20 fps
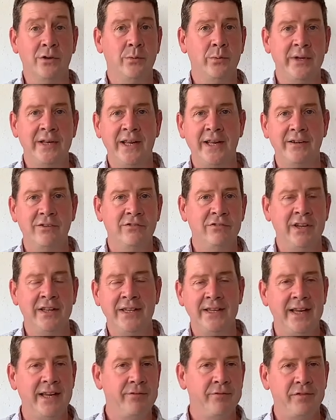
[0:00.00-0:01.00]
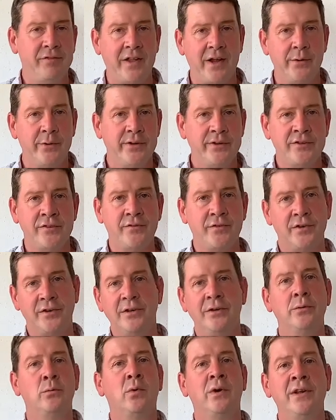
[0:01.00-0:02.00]
oh, we need, really need flowers
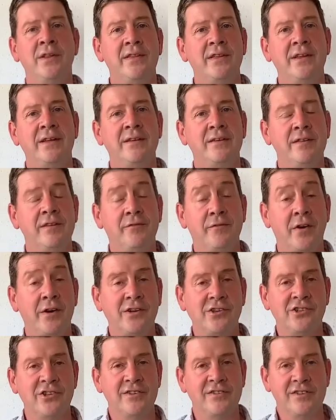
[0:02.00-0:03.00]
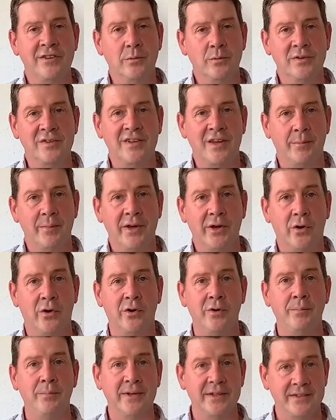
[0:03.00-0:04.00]
for one of the, the functions that was coming
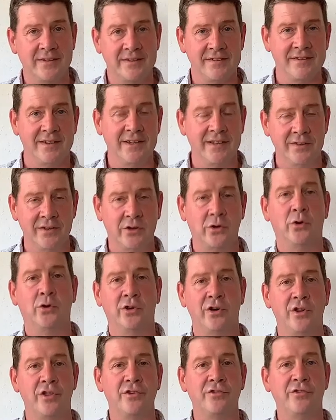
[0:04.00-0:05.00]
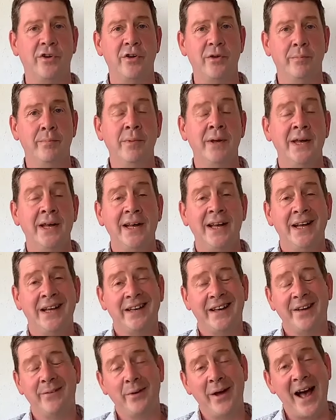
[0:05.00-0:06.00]
on, but to sit in the corner of the room.
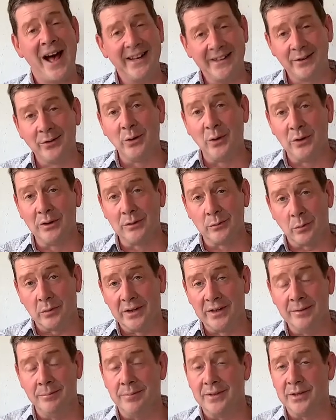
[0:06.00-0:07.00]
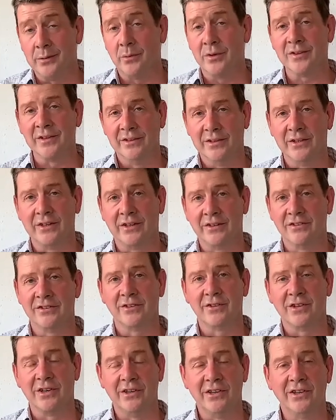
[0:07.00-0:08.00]
Now, we had an old one, but it wasn't looking so
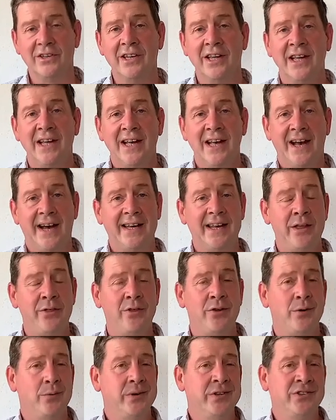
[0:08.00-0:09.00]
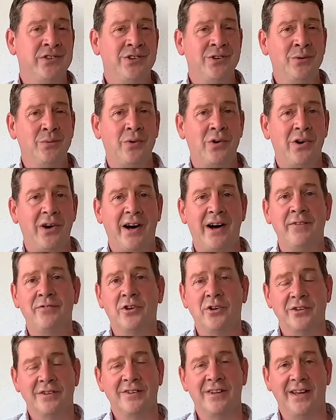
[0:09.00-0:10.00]
good. And I thought, well, do you know what? I've
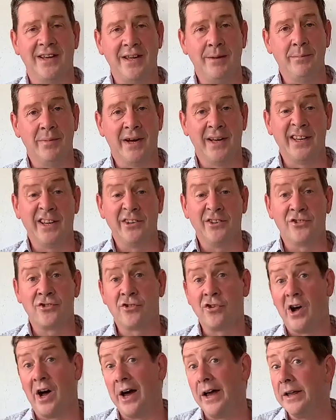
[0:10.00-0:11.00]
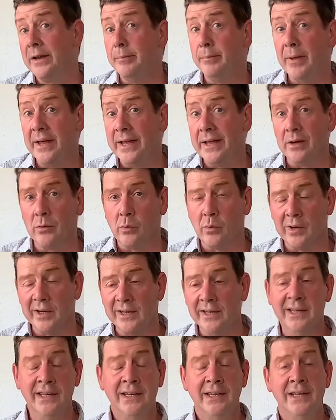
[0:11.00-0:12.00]
got time. I could try and make
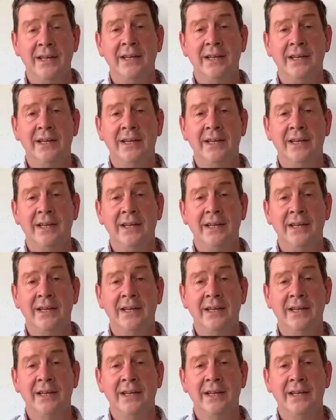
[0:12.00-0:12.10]
one,